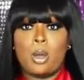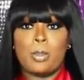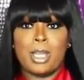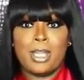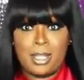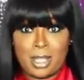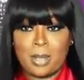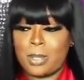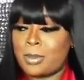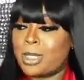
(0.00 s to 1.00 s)
on me you
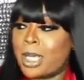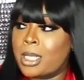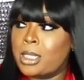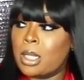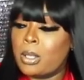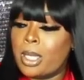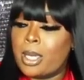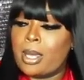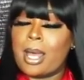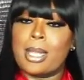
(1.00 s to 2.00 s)
get what I'm saying so
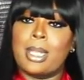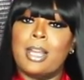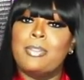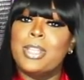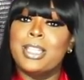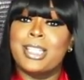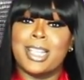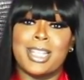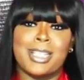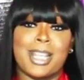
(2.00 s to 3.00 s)
yeah I love these
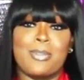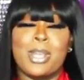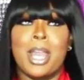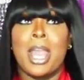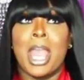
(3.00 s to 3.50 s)
jeans every